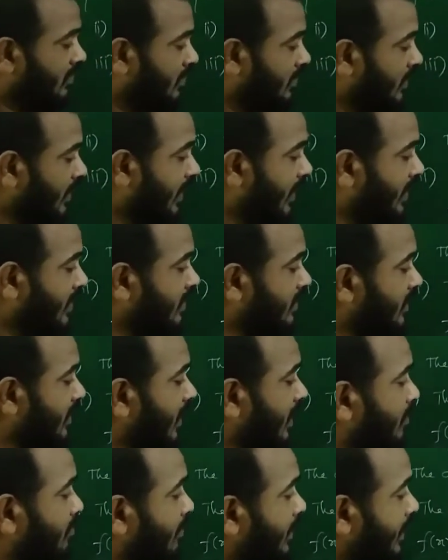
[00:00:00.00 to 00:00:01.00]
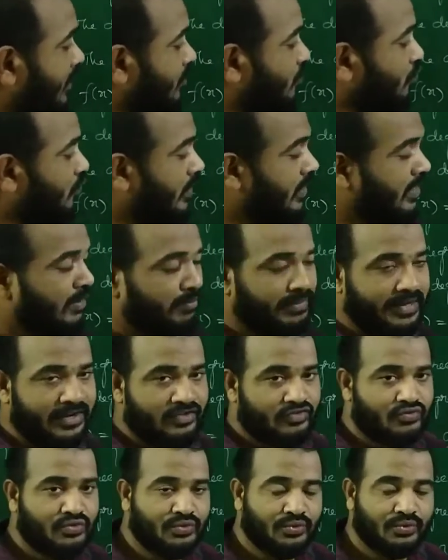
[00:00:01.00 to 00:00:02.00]
n, n minus 1, n
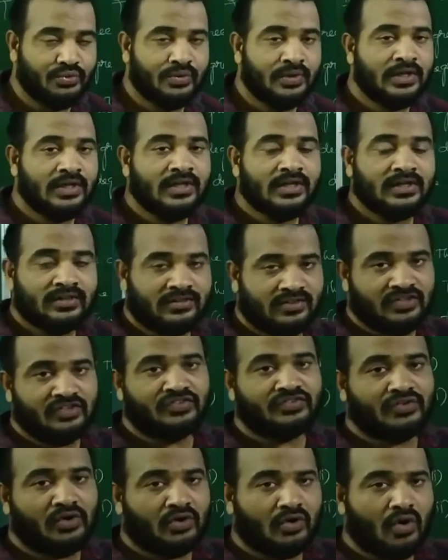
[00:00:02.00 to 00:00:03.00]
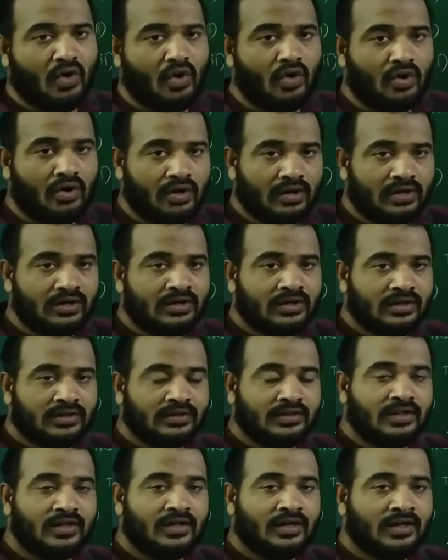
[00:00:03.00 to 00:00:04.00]
minus 2. These are all
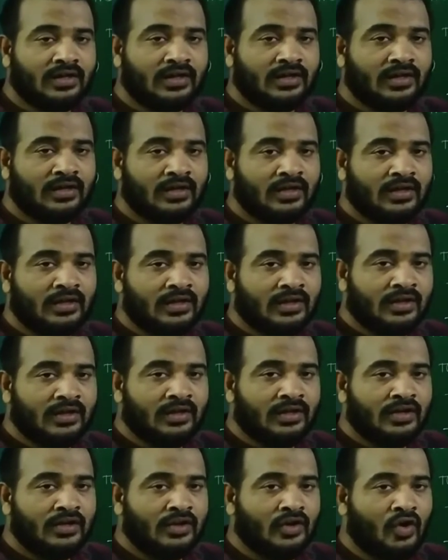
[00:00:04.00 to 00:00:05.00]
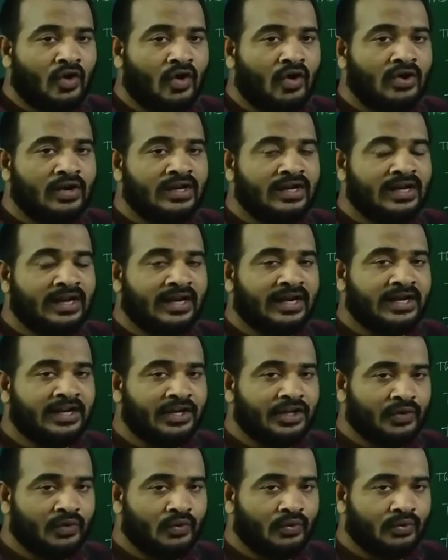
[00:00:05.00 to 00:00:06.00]
the
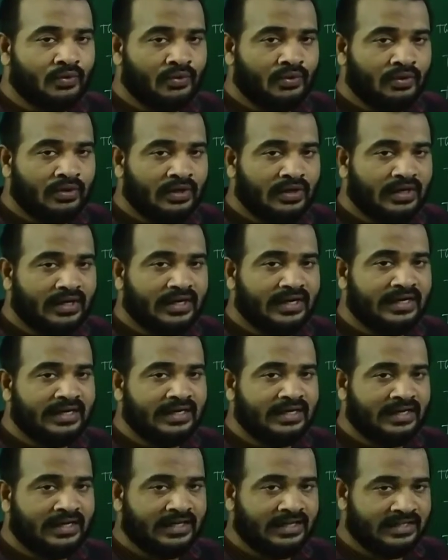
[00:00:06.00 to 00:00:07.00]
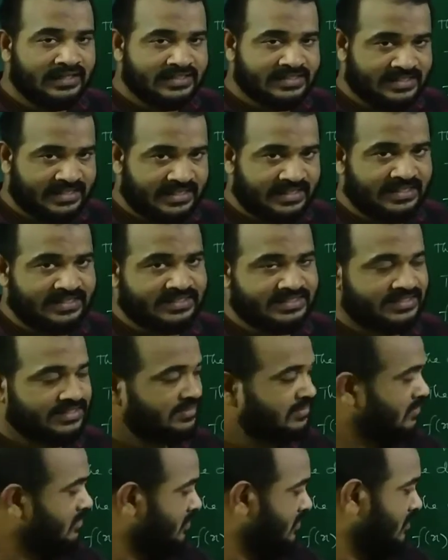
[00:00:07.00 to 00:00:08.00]
non-negative integers.
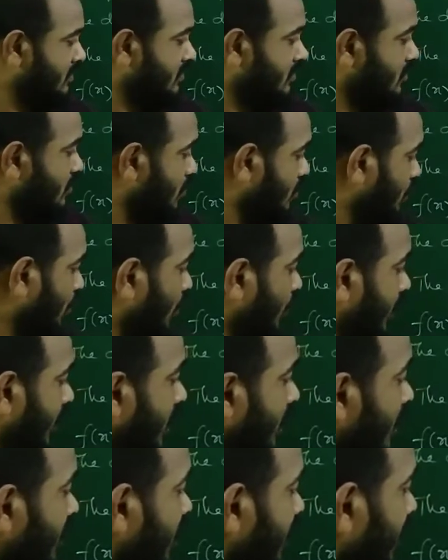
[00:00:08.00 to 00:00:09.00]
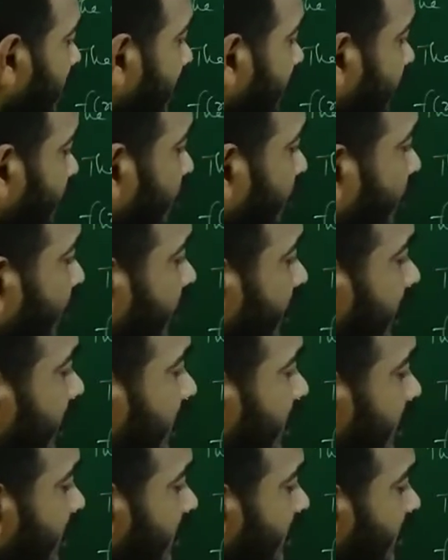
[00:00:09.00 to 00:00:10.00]
Okay, so
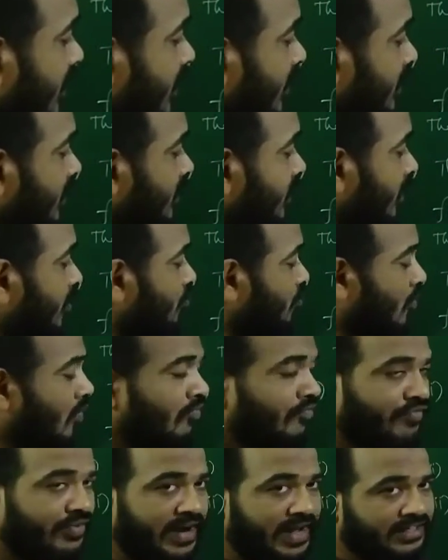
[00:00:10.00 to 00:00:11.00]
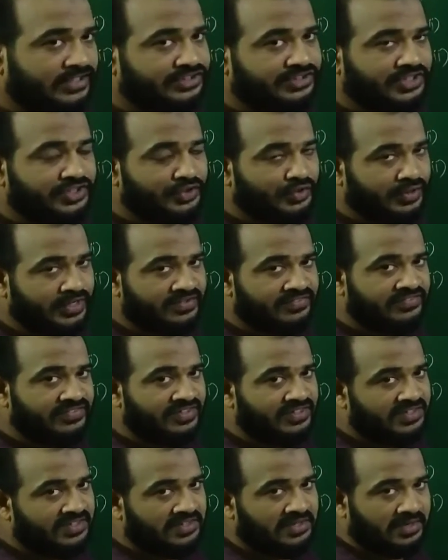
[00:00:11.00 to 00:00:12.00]
here there is no fraction you can see
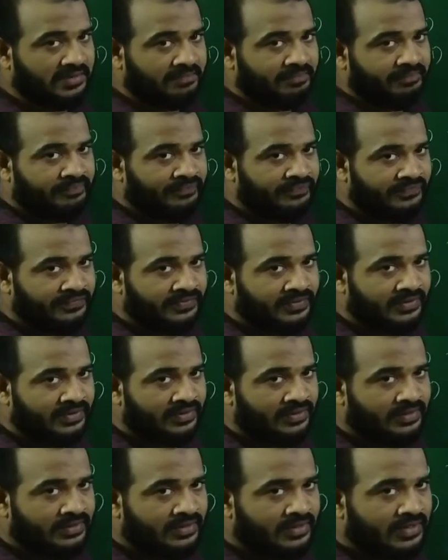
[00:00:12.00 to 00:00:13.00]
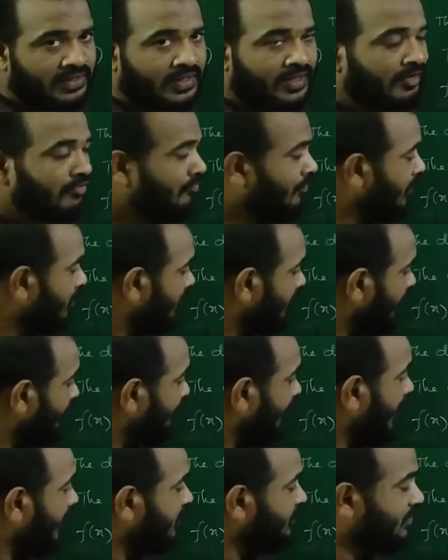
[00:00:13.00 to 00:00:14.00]
here. If it is a
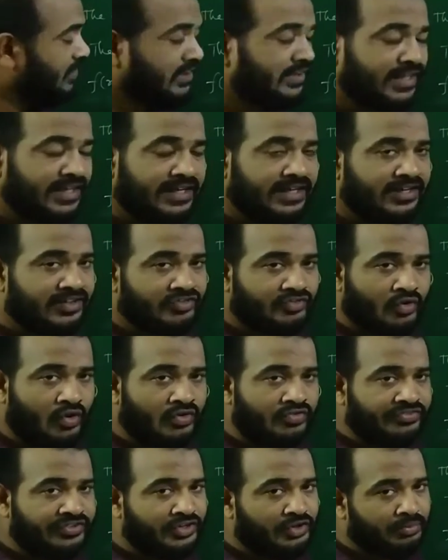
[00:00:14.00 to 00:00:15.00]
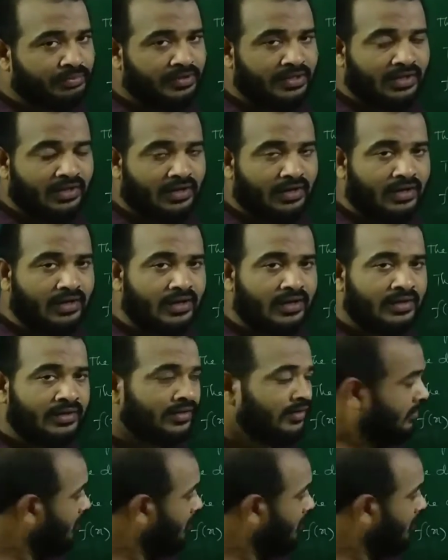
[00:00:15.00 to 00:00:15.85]
fraction, then it is not said to be a